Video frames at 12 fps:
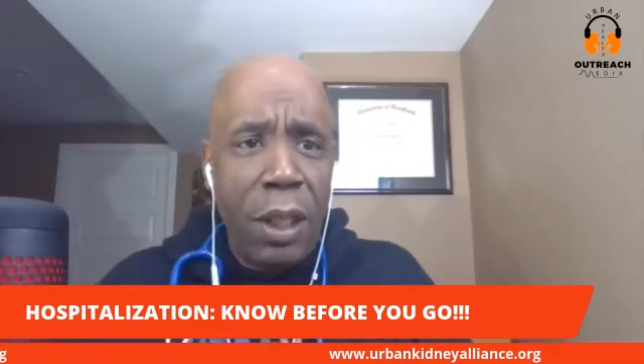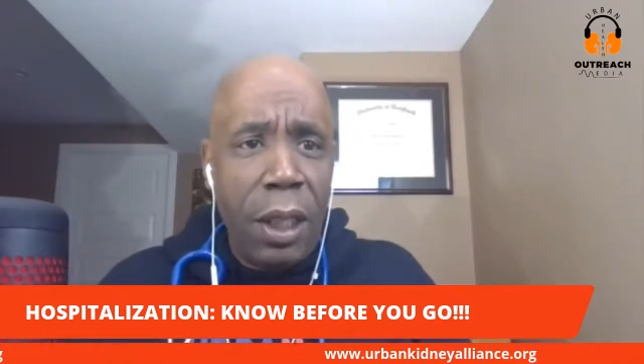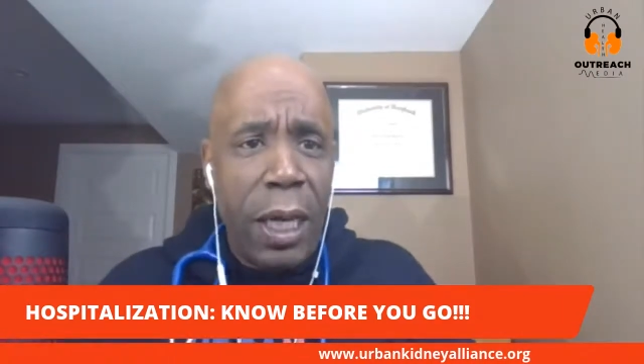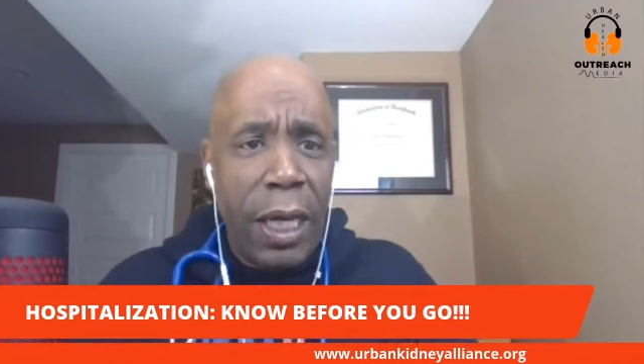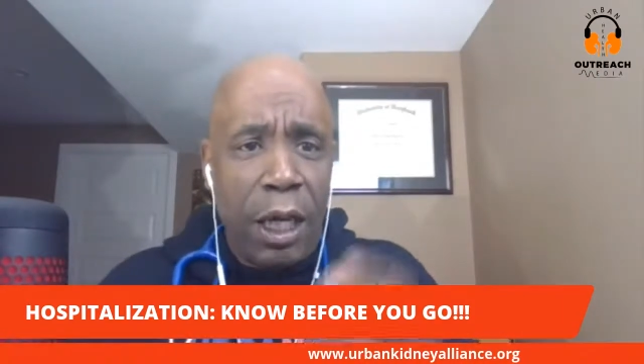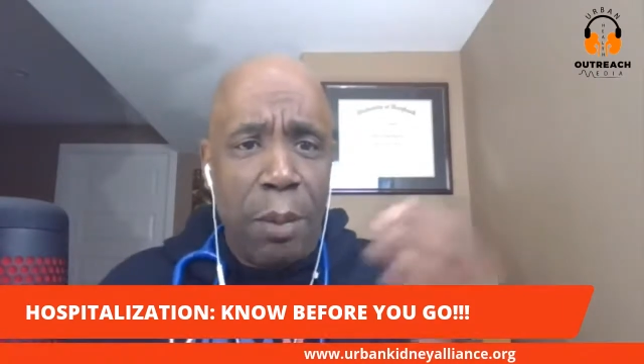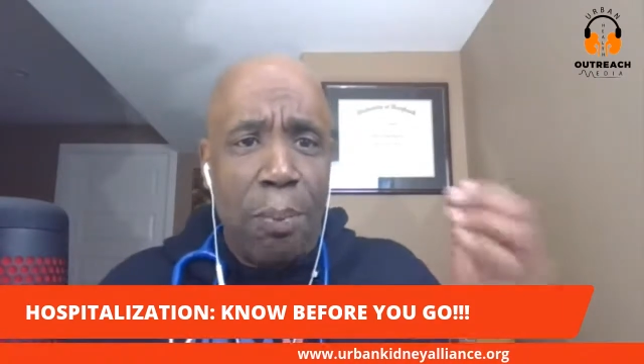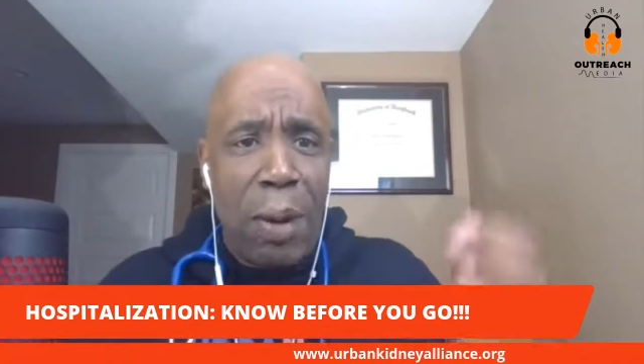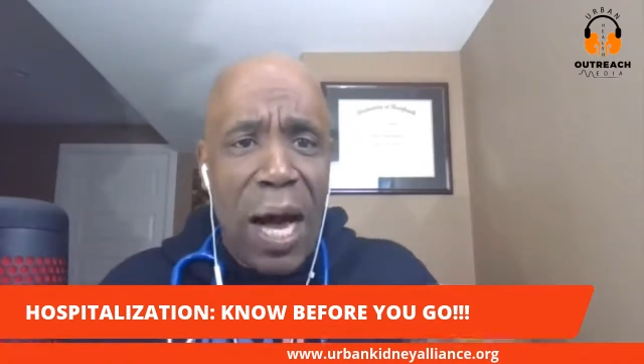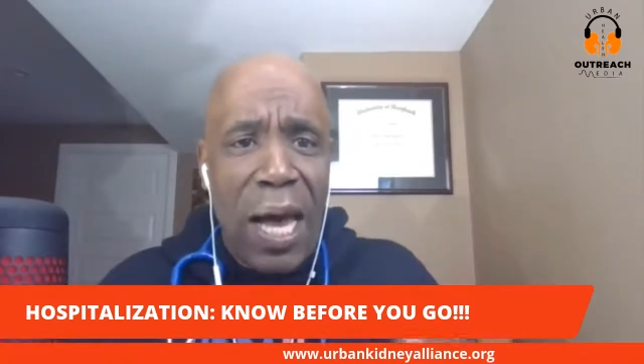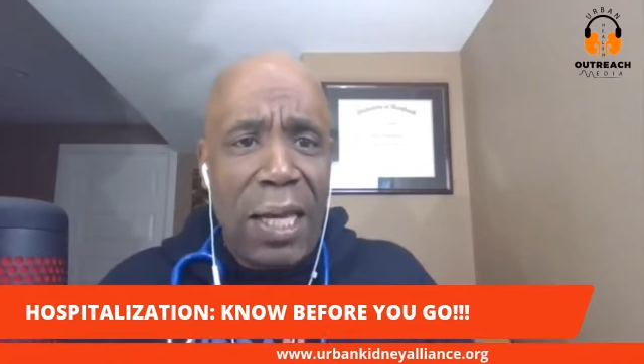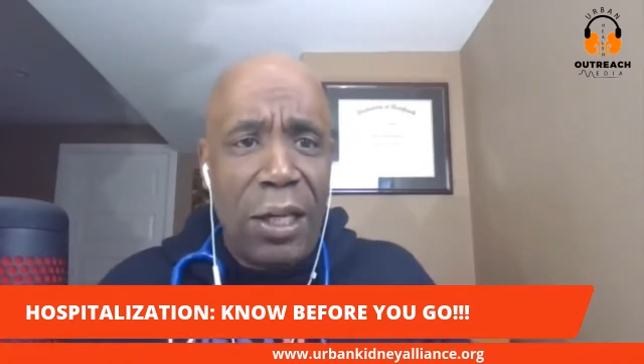like a
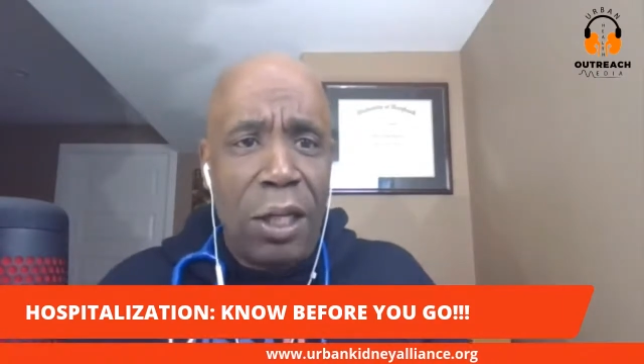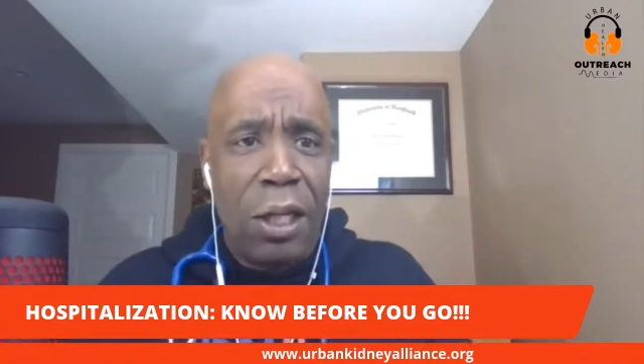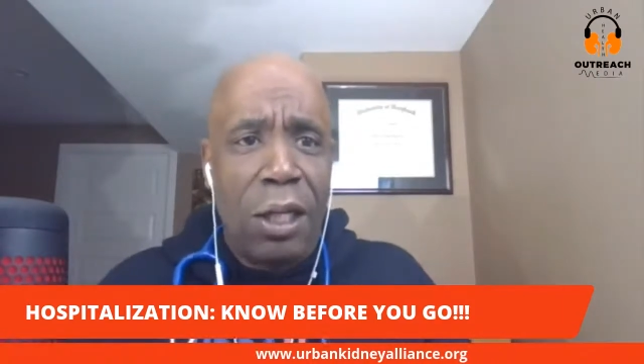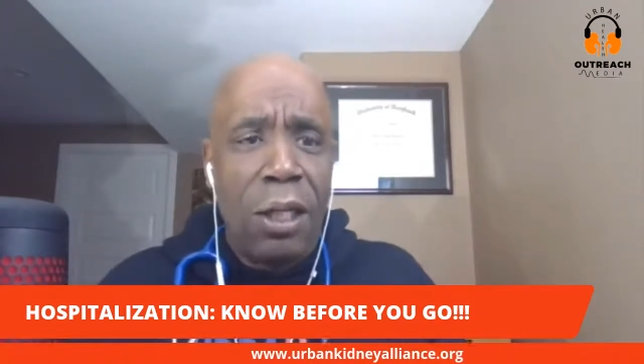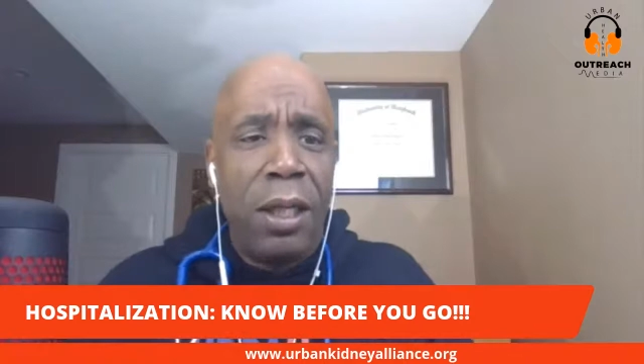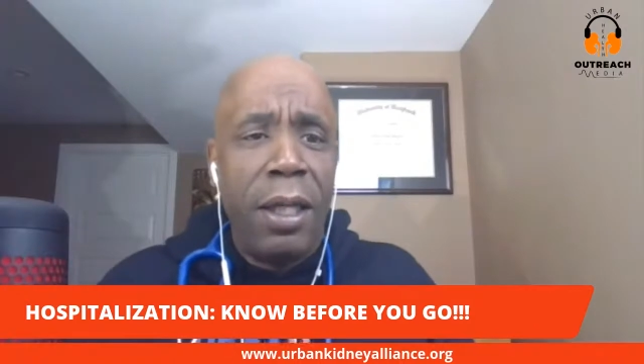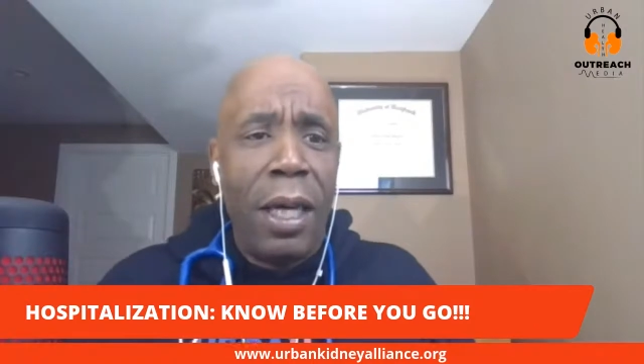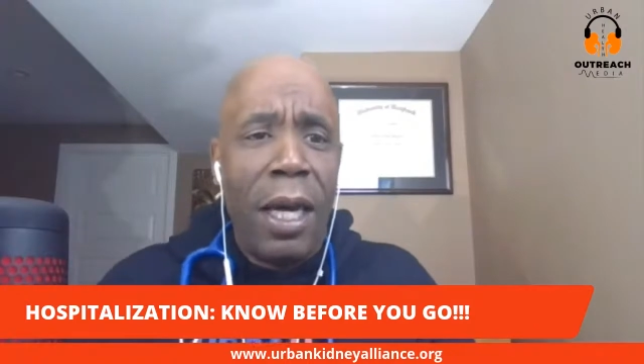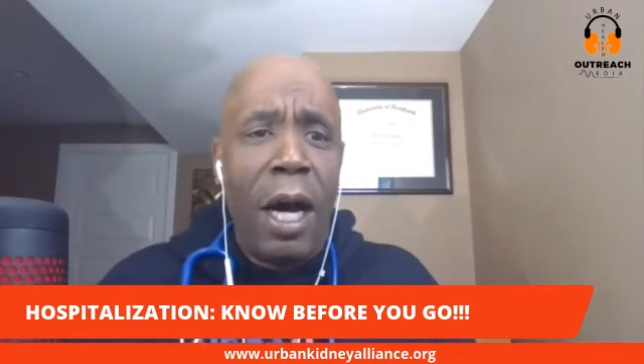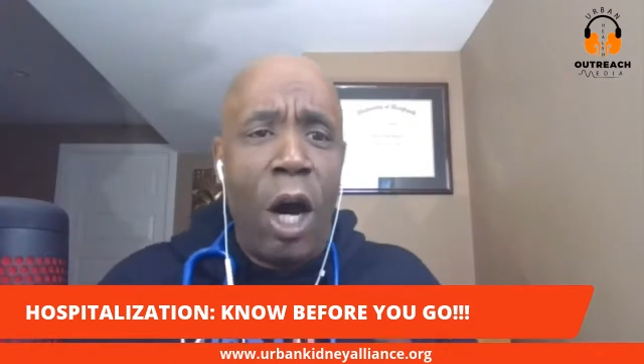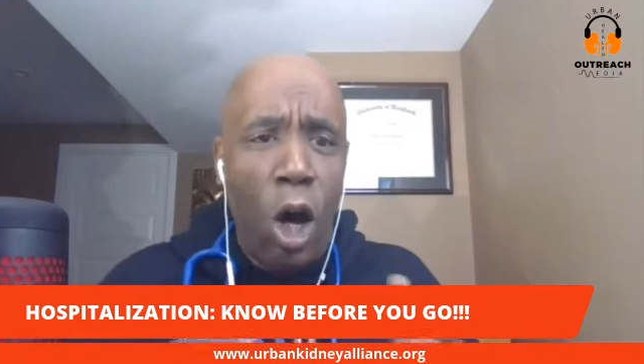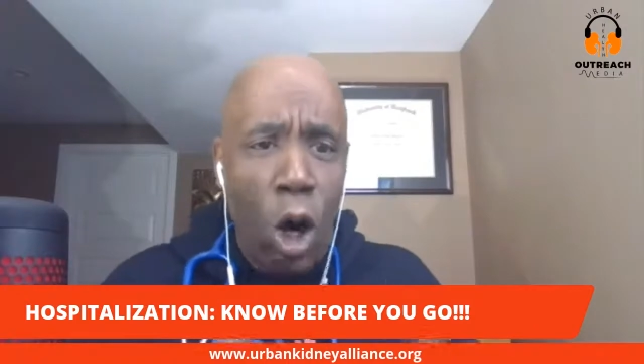binder,
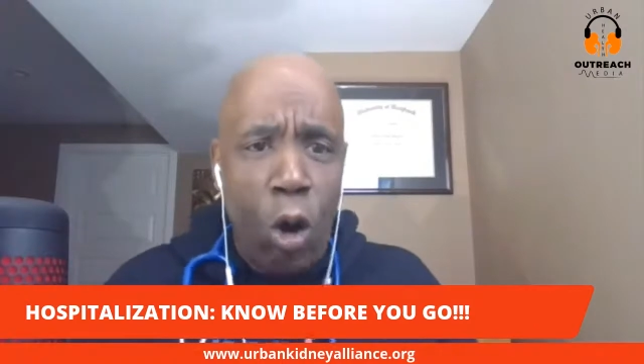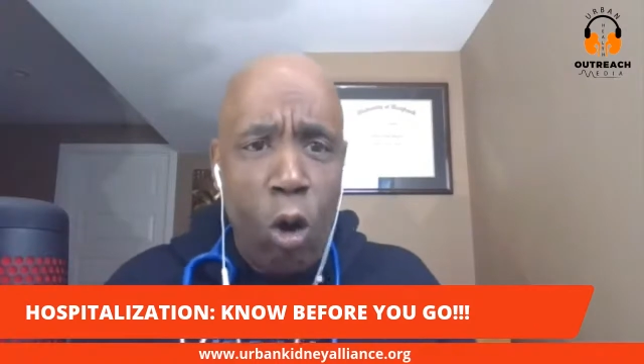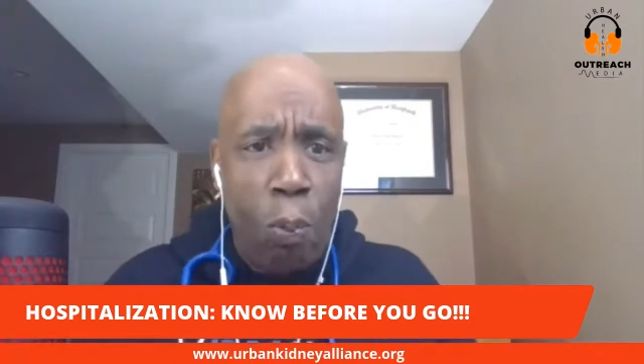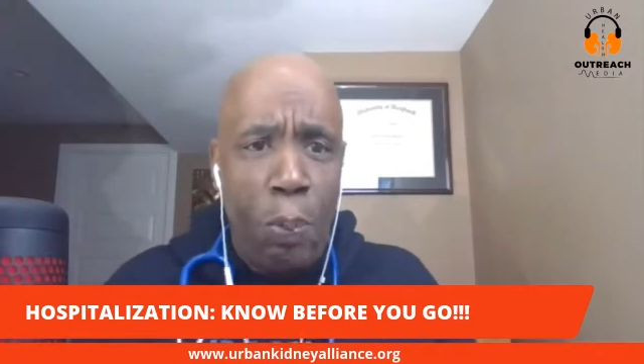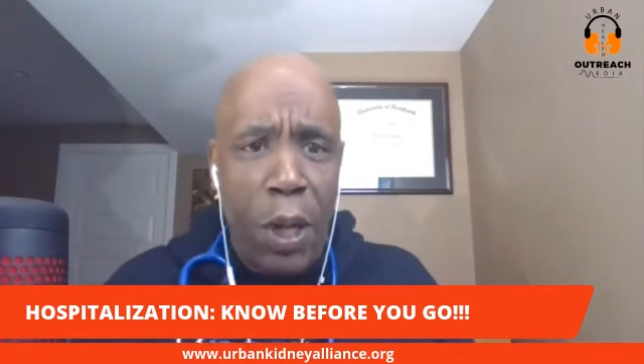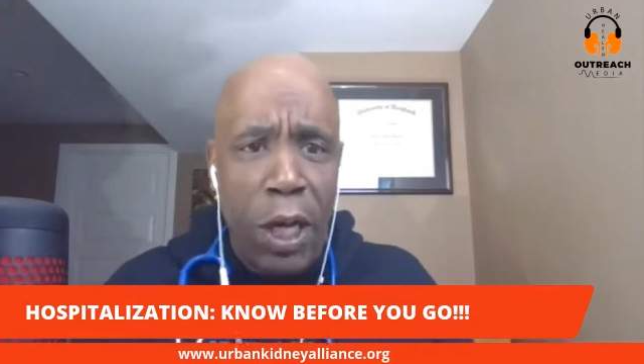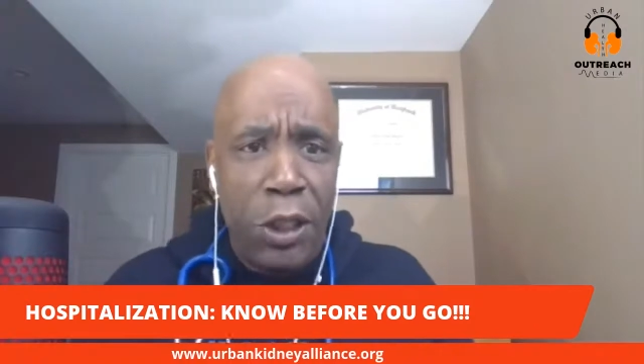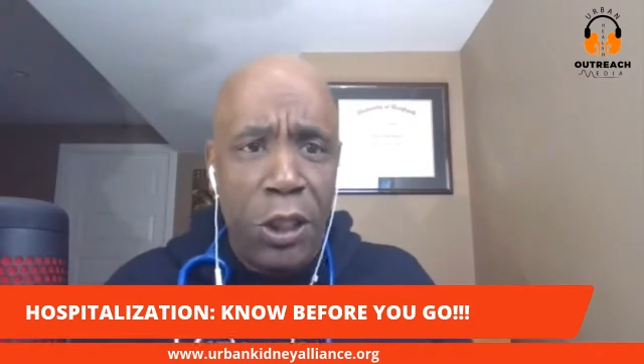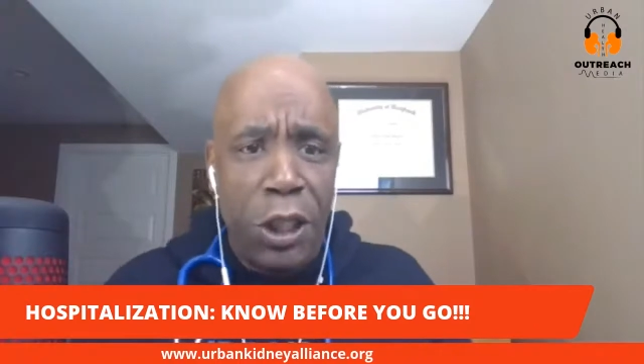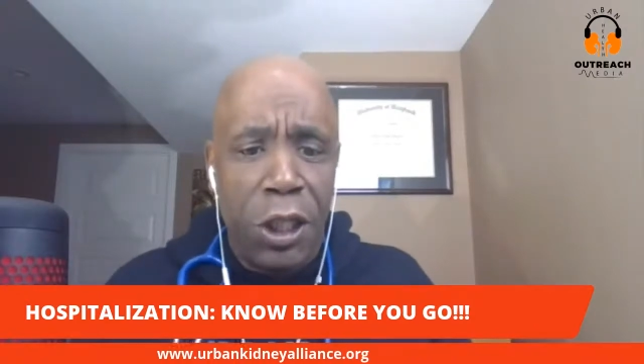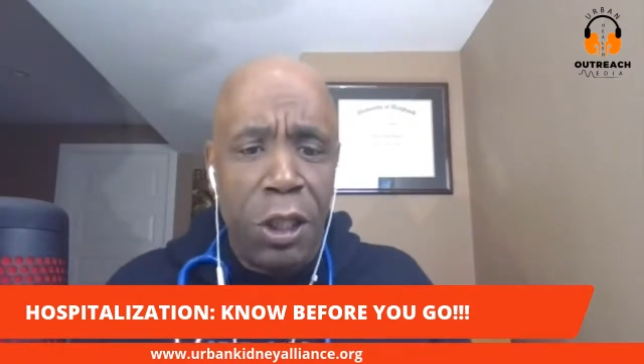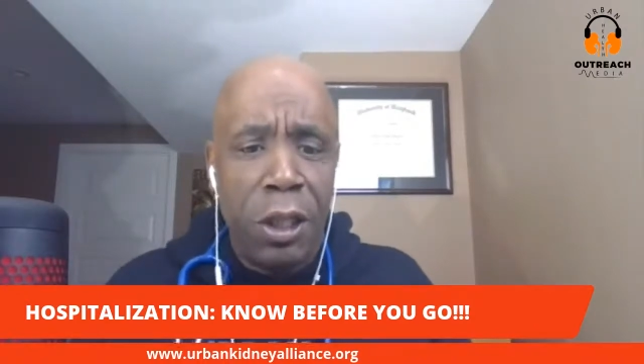a hole
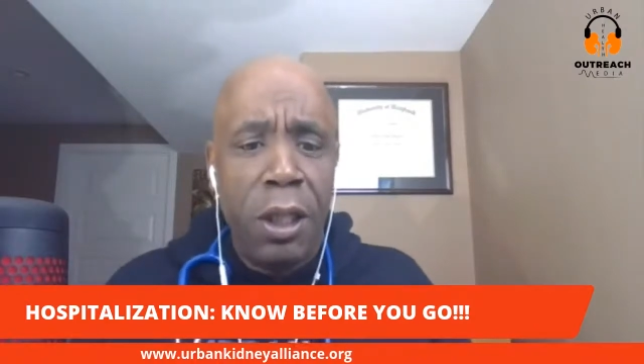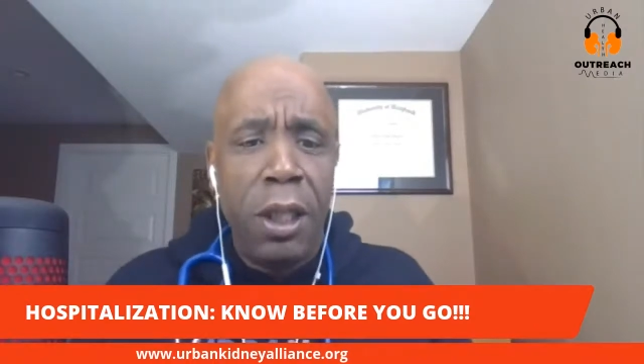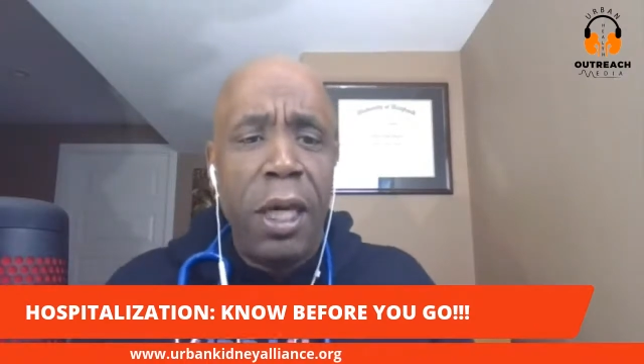puncher,